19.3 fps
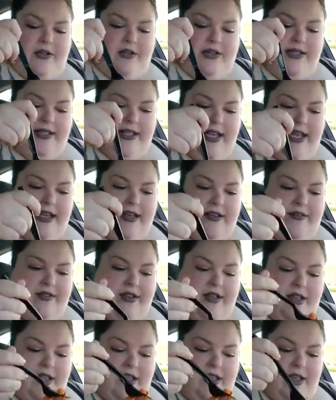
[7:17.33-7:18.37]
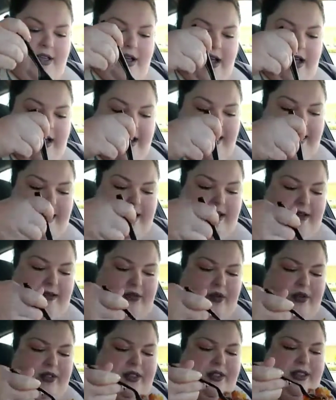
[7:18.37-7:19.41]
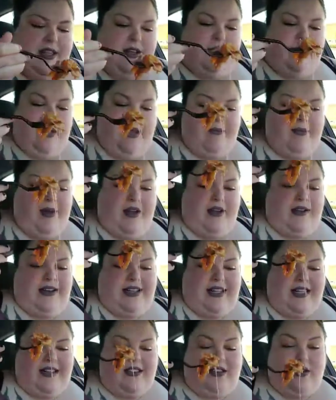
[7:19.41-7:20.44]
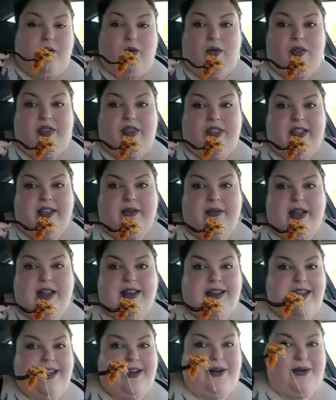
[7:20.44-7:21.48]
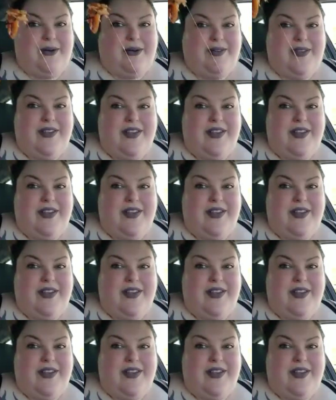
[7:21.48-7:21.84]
So let's have... more than likely, I'm not going to eat the whole thing right now.